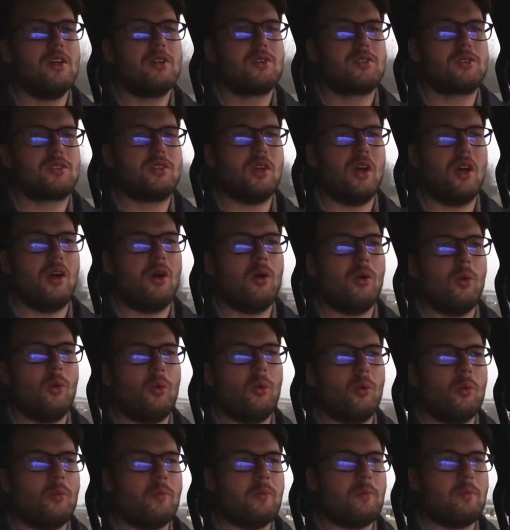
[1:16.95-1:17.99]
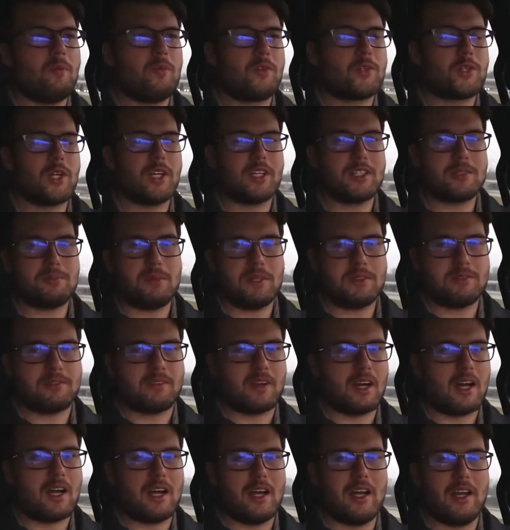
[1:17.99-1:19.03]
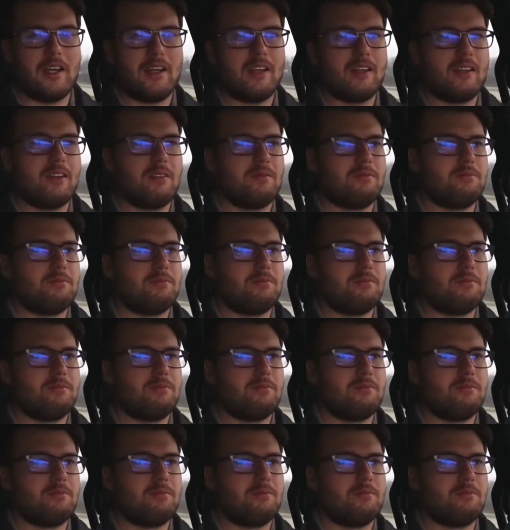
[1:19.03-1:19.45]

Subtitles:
So truck's been fine,